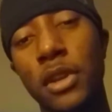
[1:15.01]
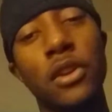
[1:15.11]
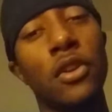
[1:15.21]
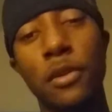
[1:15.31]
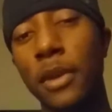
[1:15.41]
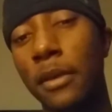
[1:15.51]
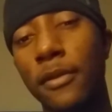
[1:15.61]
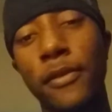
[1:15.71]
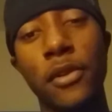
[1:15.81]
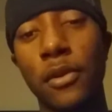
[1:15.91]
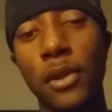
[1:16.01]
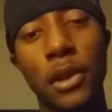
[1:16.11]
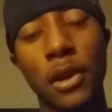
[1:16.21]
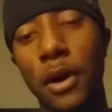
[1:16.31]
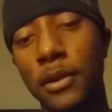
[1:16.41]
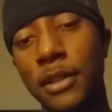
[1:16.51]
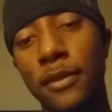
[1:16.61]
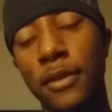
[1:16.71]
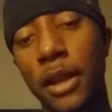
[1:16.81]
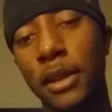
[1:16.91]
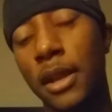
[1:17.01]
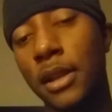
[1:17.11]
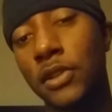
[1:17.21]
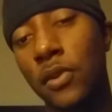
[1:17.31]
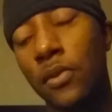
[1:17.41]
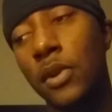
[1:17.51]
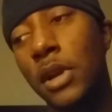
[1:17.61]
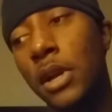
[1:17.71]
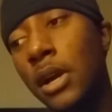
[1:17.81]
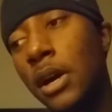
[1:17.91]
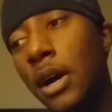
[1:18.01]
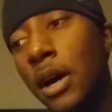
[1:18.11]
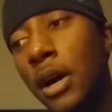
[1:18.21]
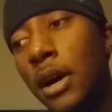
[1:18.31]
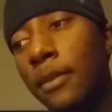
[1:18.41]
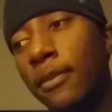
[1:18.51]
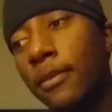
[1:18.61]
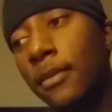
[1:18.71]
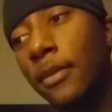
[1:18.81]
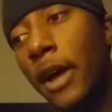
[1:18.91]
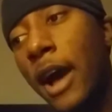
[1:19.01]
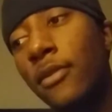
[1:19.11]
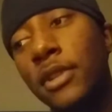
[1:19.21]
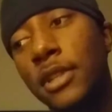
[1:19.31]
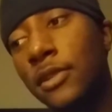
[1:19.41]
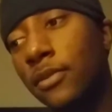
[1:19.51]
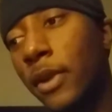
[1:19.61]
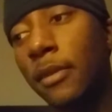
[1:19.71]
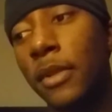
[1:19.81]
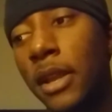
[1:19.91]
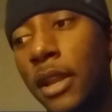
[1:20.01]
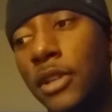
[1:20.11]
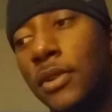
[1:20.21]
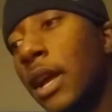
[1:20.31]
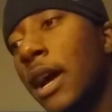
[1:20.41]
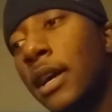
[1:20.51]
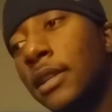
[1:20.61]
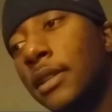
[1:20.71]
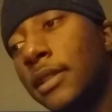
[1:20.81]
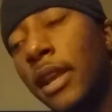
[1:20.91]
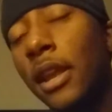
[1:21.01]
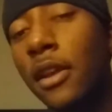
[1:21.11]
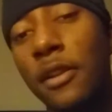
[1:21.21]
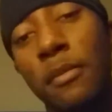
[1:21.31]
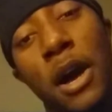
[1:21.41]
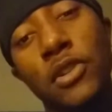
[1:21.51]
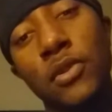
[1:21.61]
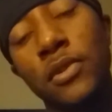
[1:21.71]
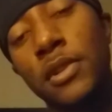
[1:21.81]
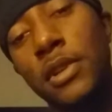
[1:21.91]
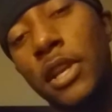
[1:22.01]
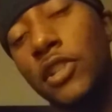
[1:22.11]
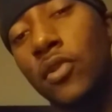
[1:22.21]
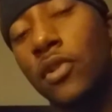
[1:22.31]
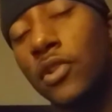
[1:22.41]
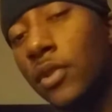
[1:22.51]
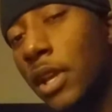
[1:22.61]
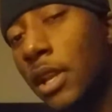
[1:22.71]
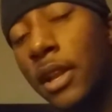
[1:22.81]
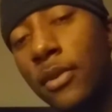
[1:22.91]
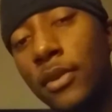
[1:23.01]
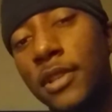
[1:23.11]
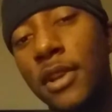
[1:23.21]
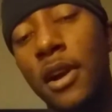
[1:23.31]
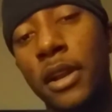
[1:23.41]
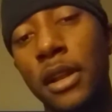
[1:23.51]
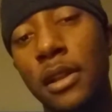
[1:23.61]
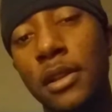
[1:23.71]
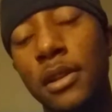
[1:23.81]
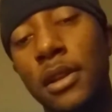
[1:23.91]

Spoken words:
You'll be able to fuel and all stuff like that. So I would just recommend that you guys take care of your modules as soon as you get in there with C.R England.